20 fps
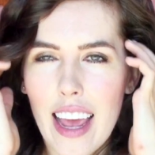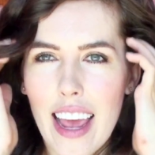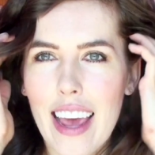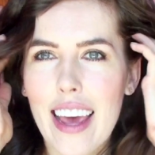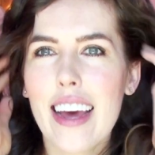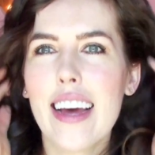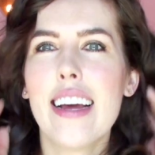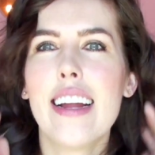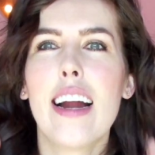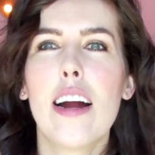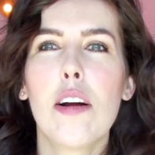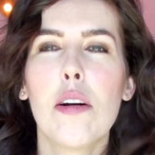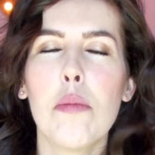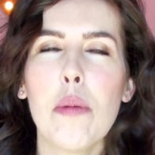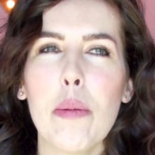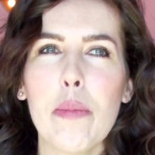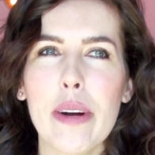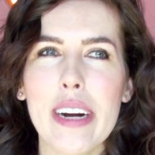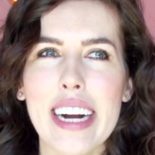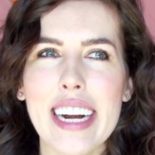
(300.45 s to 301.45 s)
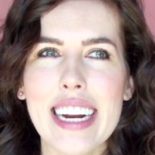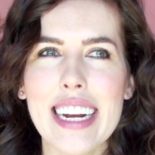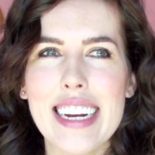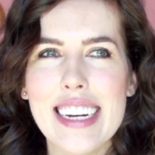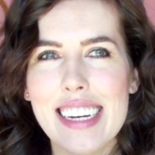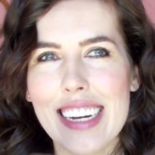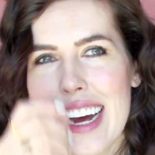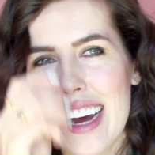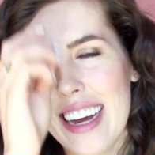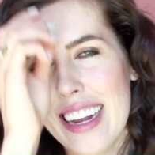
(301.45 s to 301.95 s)
And I remember getting
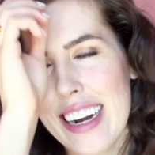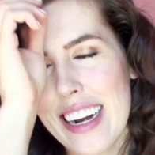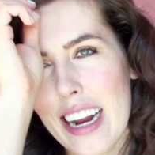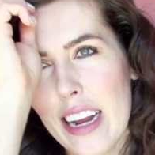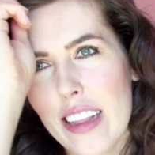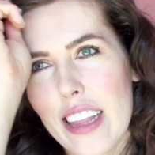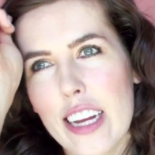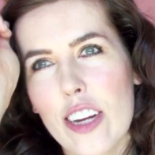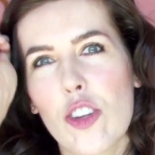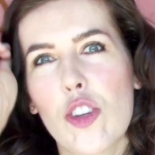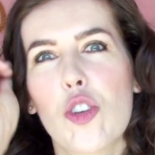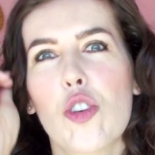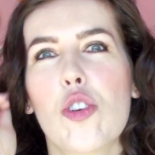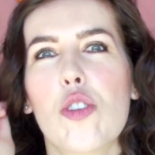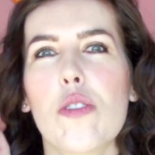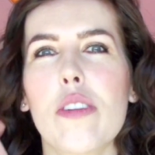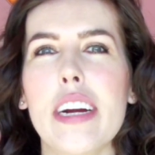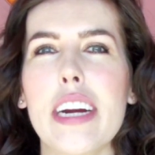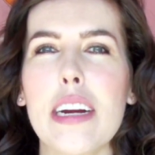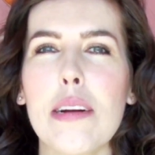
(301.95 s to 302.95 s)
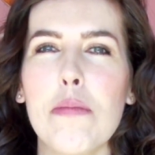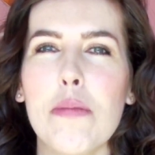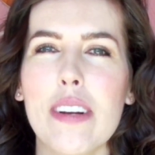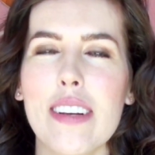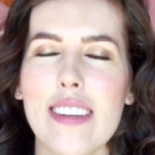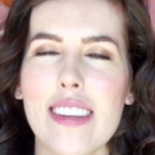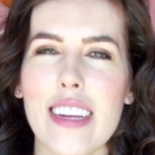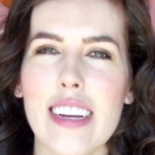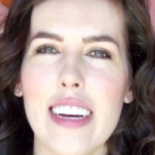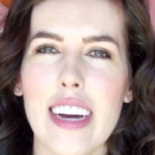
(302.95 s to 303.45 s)
it done and I like screamed
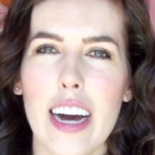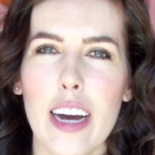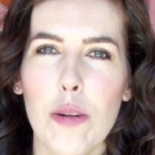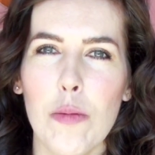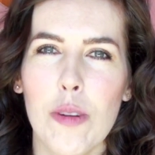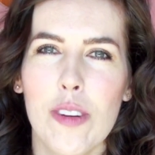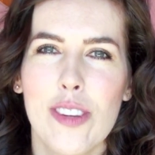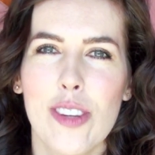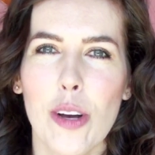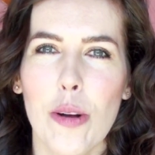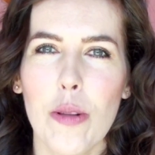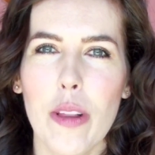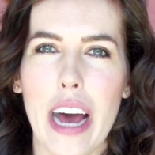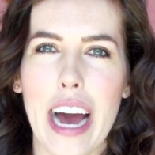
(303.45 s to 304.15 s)
because the gun was so